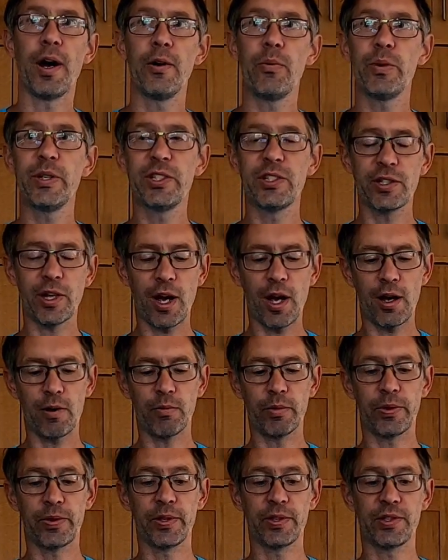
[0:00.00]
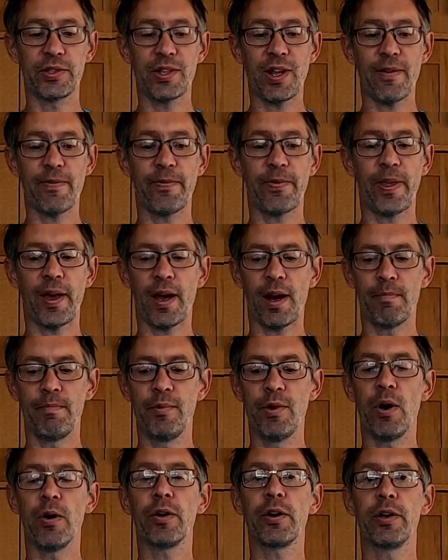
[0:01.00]
I always start with the stuff that I'm
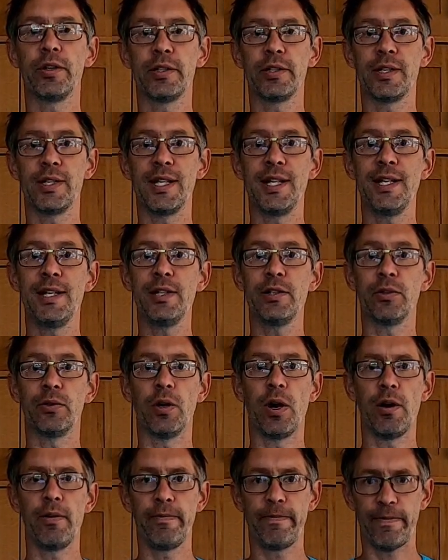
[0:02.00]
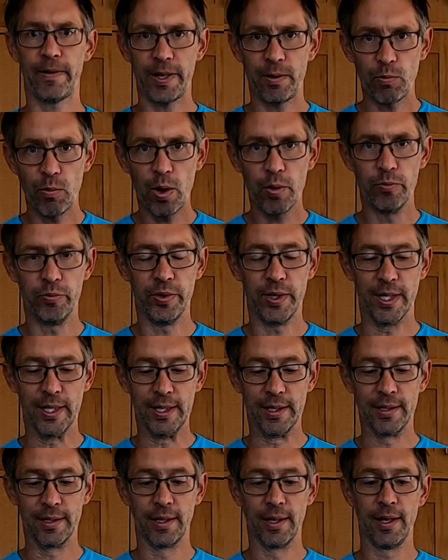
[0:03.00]
not going to need or hopefully won't
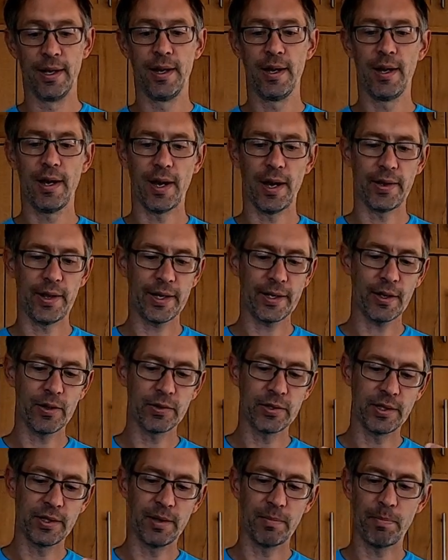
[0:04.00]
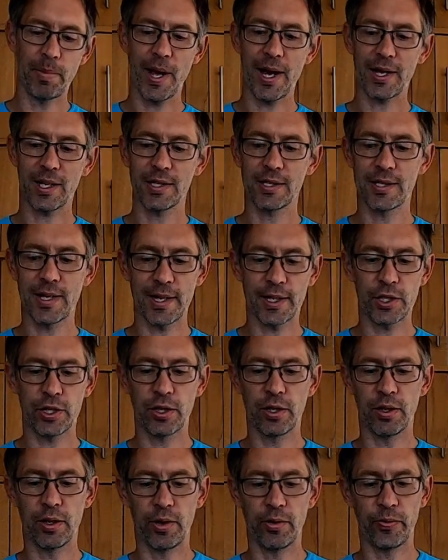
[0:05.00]
need. And that goes in the back
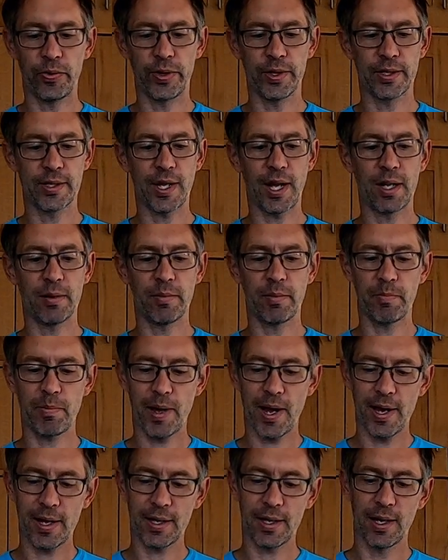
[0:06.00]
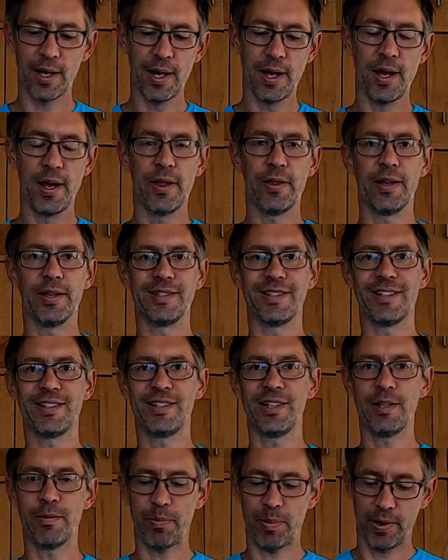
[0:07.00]
section of the Salomon pack. There's a
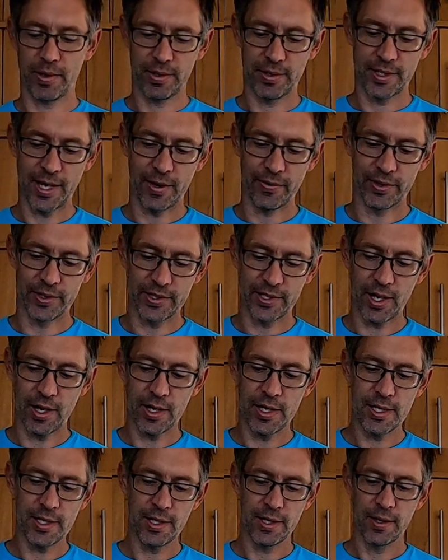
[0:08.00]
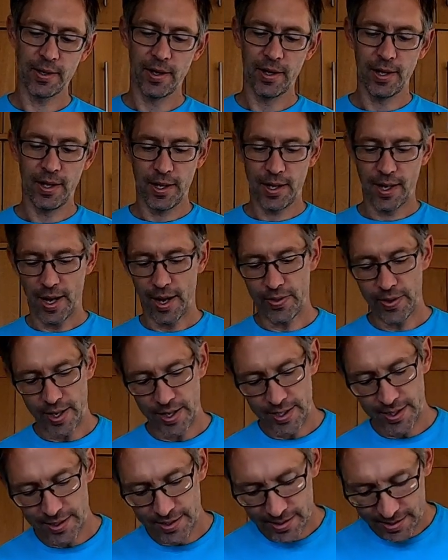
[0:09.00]
zip down the side, and then
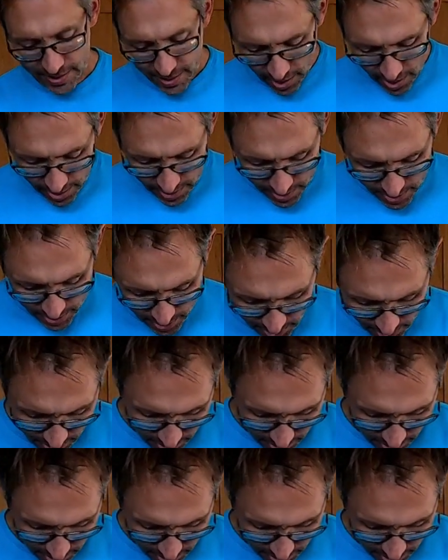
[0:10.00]
inside